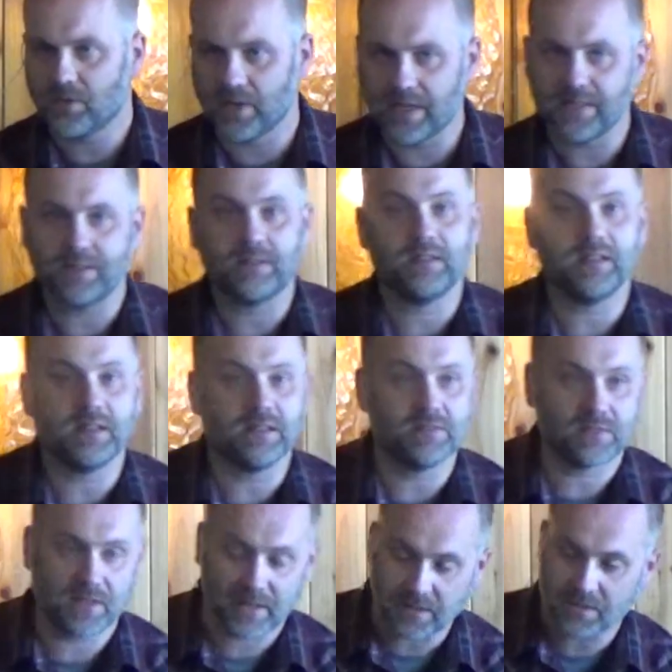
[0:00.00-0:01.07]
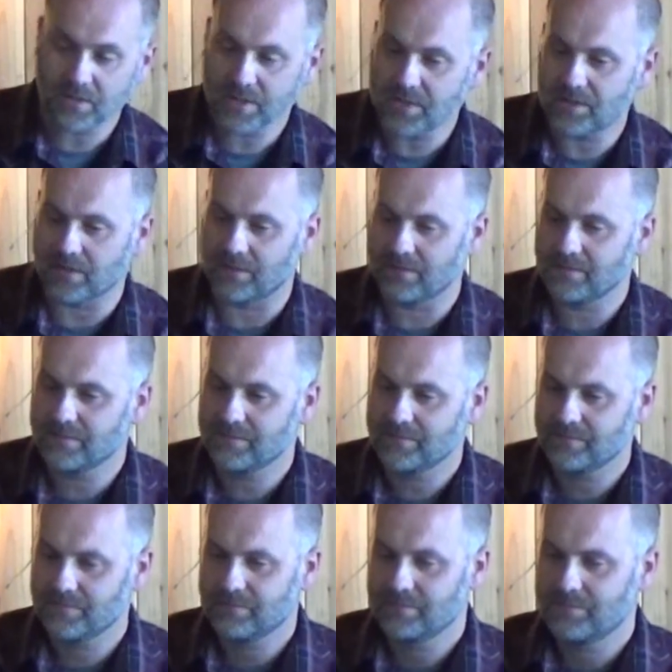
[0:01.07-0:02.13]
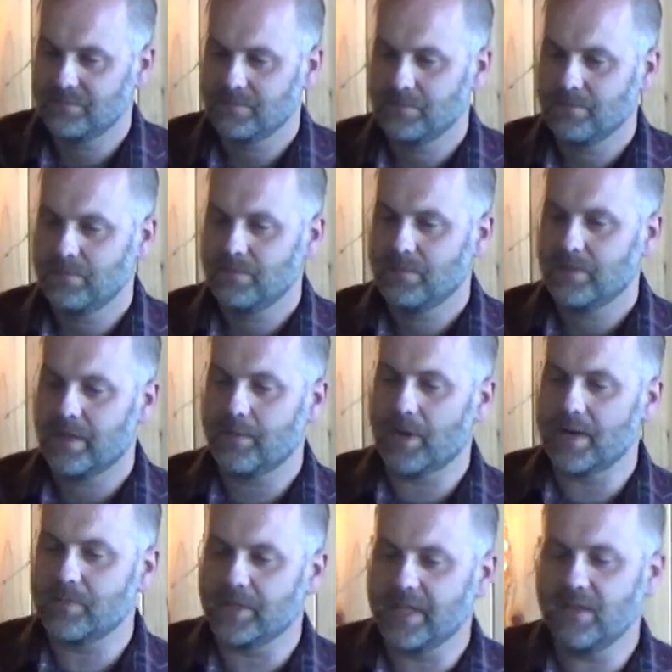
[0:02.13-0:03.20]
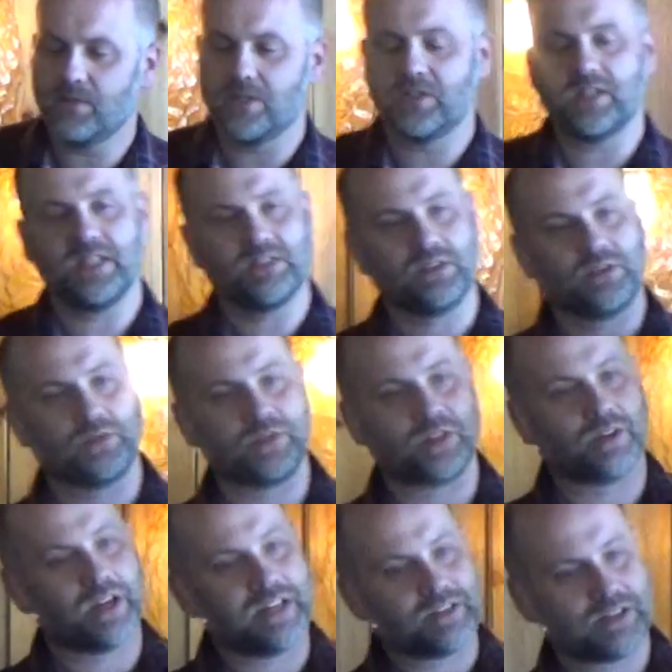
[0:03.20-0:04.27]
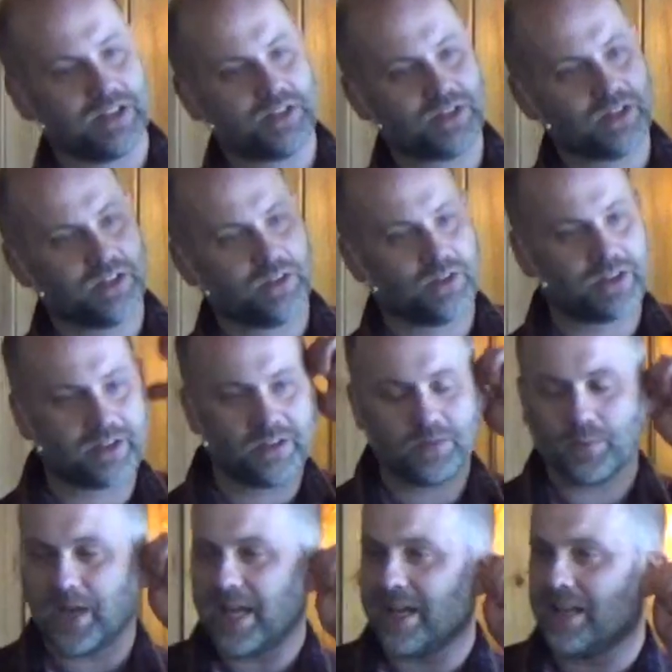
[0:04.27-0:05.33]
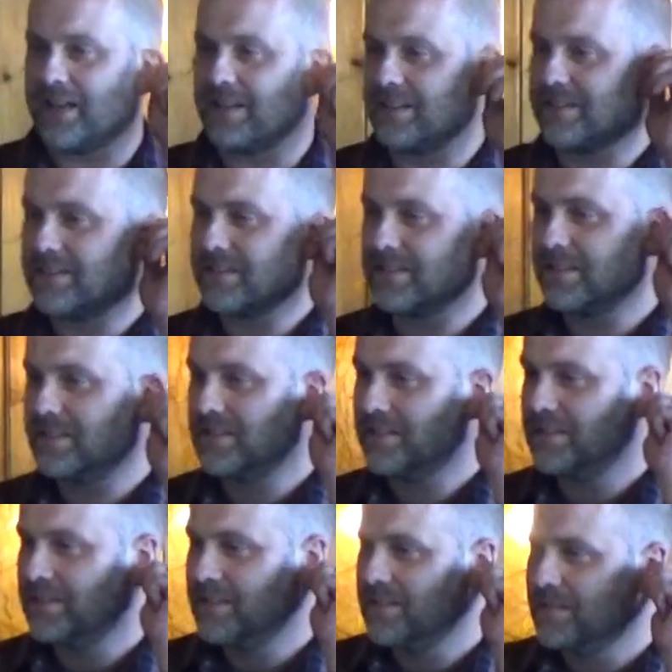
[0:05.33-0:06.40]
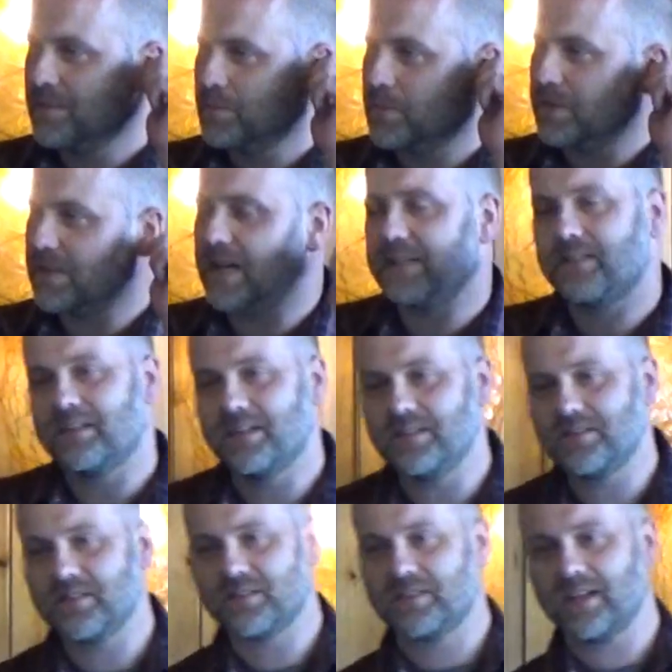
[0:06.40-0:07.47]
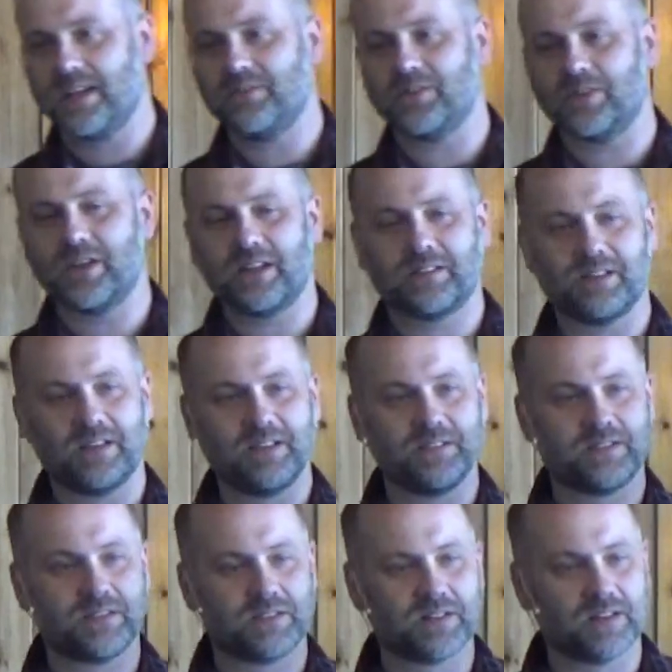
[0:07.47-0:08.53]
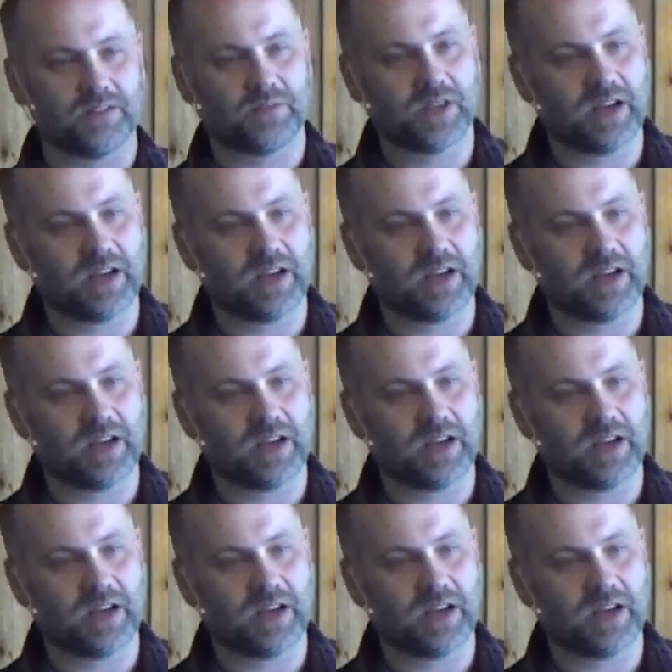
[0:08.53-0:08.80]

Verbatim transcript: Christ that is not Christian. They might believe that Jesus was a great teacher or a good man, but not that he's the Savior, not that he's the Son of